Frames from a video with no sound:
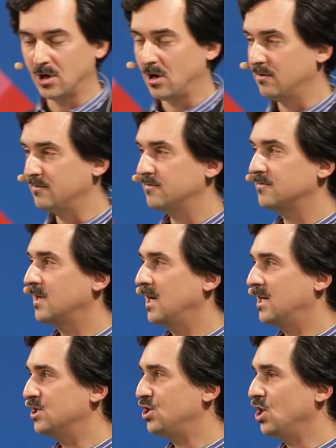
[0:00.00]
of
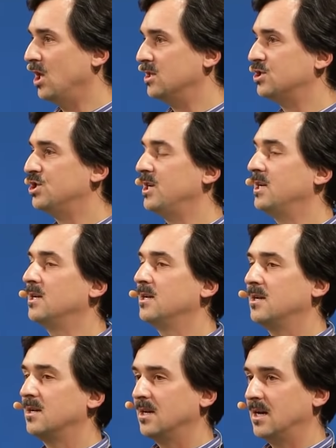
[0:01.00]
geology
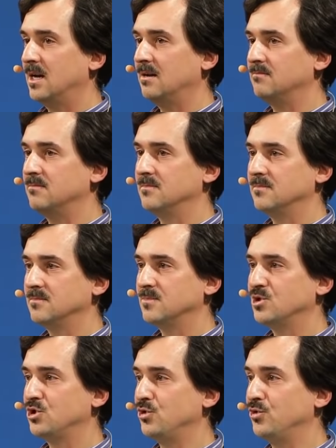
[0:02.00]

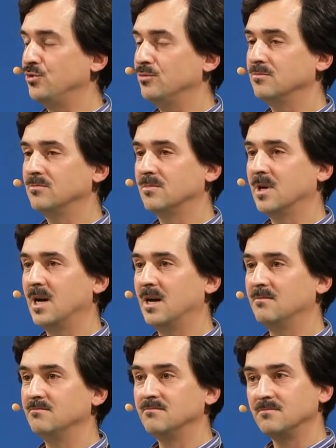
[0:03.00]
to
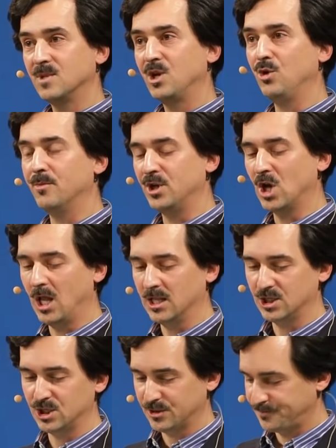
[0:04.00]
human
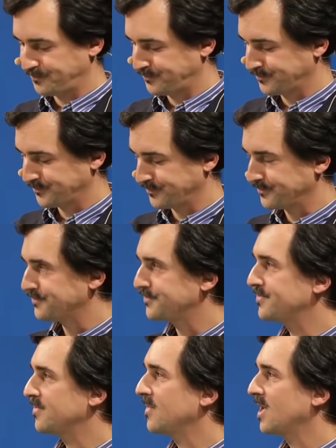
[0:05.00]
knowledge.
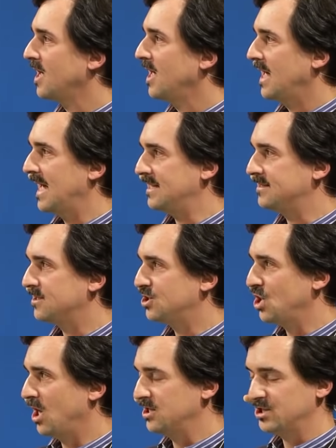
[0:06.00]
And
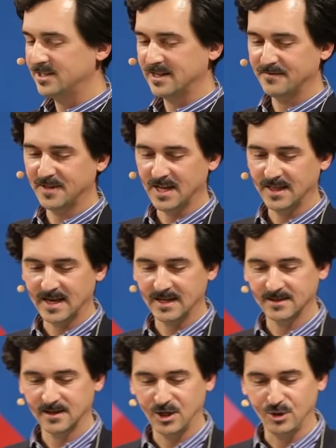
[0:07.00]
geologists have done
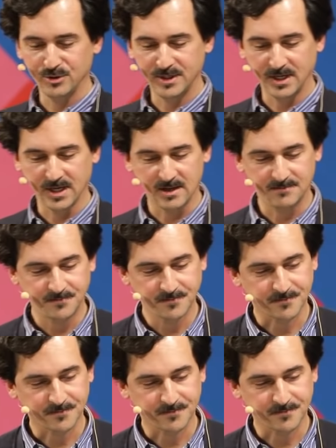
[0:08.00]
that using